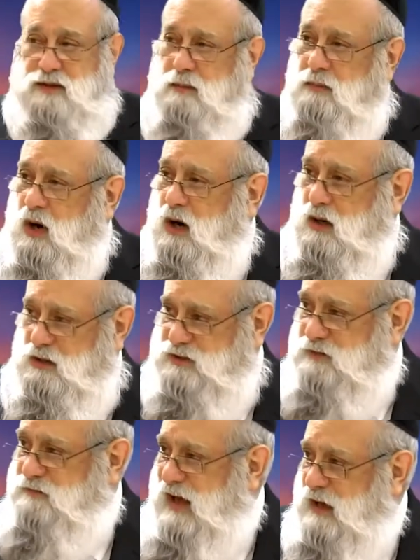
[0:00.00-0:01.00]
The
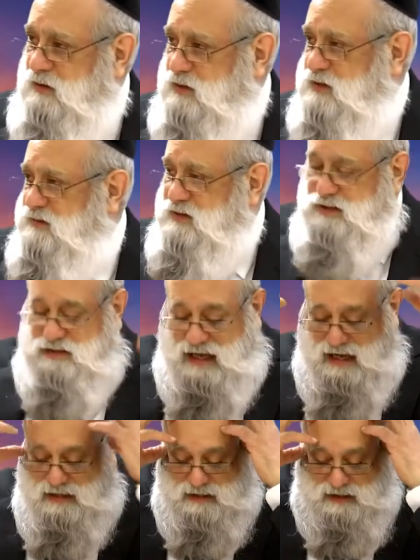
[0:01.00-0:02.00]
morals and values of
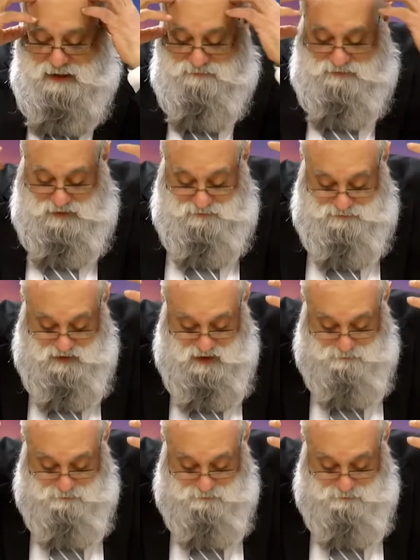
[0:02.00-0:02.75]
society have